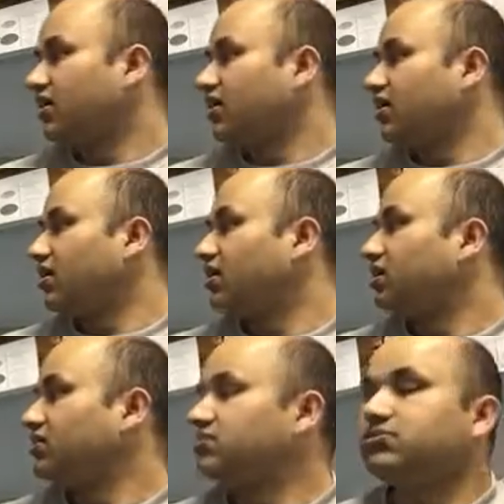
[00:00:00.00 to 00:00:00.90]

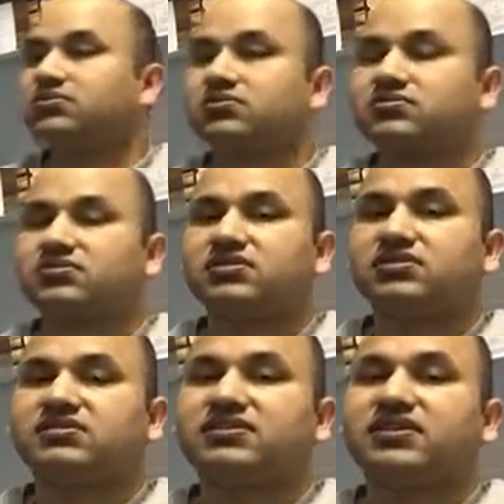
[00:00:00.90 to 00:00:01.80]
Immunohistochemistry
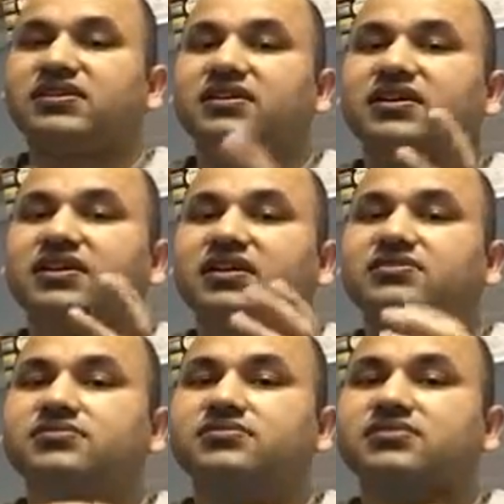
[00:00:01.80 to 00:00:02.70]
is,
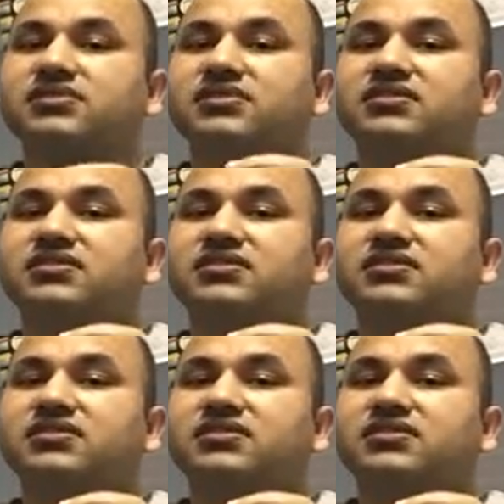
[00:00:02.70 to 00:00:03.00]
as you see,